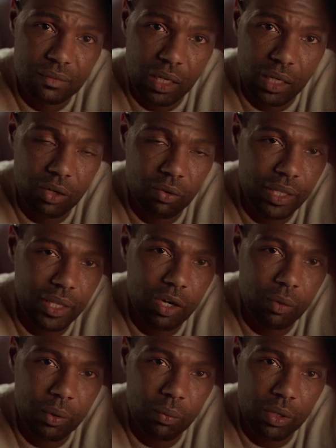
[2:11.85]
I can only
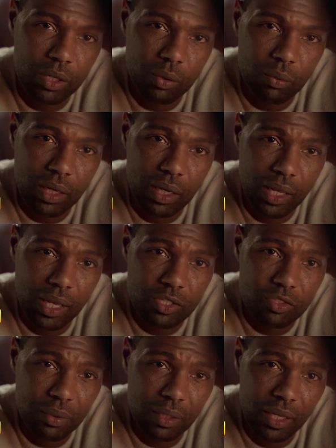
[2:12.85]
help and wonder what our
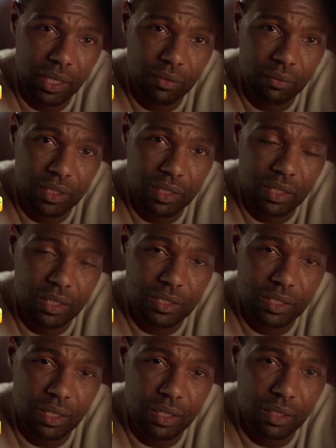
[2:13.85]
lives would be like if we'd done
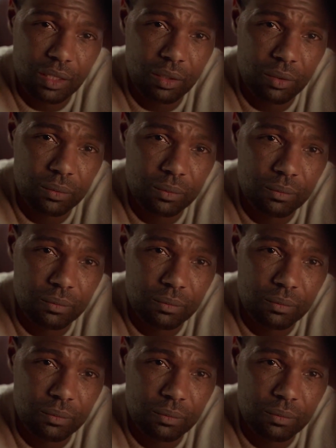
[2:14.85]
this a year ago.